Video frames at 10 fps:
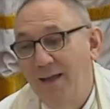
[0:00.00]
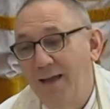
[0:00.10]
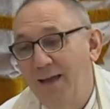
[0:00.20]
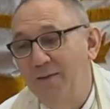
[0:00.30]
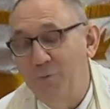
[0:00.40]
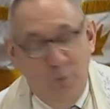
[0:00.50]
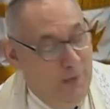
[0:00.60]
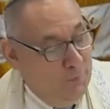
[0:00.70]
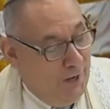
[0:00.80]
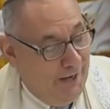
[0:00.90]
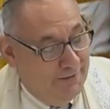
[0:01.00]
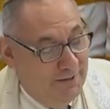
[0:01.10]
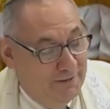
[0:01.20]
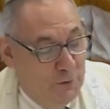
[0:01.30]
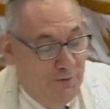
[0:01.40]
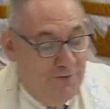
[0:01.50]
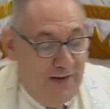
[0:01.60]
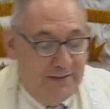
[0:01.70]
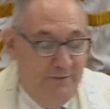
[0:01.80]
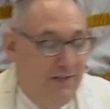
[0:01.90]
If we want to
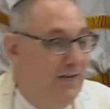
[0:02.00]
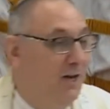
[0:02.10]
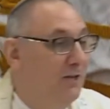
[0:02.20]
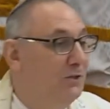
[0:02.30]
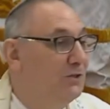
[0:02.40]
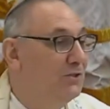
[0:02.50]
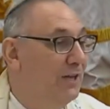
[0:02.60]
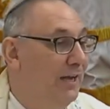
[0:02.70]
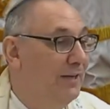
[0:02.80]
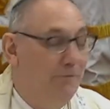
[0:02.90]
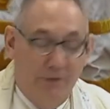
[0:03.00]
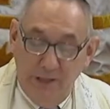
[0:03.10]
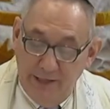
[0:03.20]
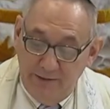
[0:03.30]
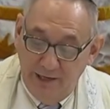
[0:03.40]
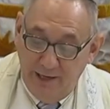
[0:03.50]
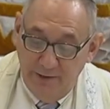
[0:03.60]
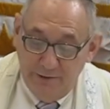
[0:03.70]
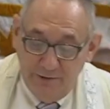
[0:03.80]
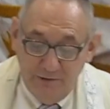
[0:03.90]
effectively understand and relate to
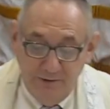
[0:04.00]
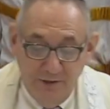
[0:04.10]
others,